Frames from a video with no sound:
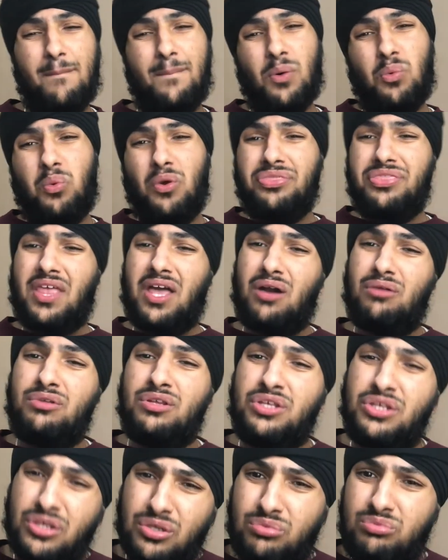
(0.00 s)
what the hell do
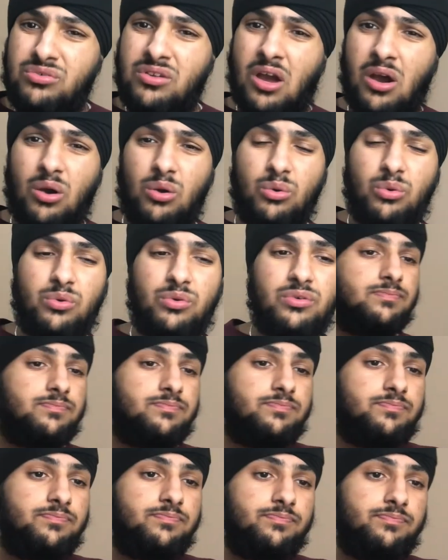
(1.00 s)
you know?
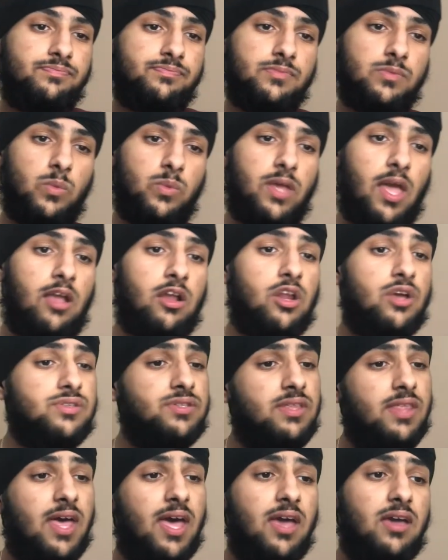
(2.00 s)
We're getting close
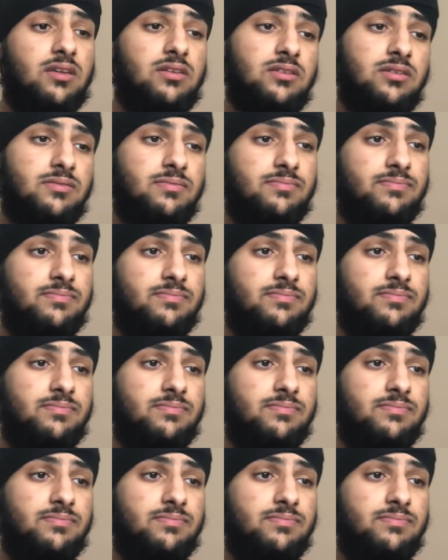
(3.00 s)
to the end.